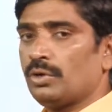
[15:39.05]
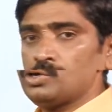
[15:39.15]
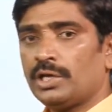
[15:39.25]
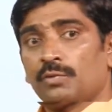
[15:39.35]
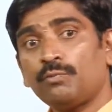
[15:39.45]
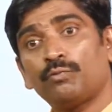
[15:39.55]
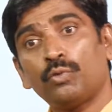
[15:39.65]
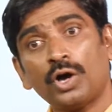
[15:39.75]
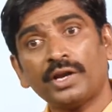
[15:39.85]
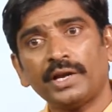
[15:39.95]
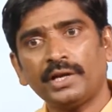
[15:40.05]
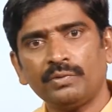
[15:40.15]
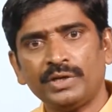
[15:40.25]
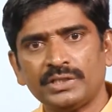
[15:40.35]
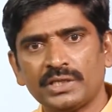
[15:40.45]
If four negative
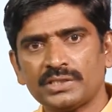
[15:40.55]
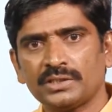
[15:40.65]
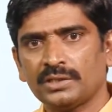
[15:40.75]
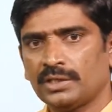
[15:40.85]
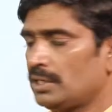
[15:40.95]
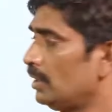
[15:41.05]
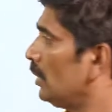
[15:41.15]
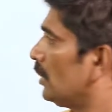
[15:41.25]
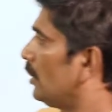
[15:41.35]
integers, the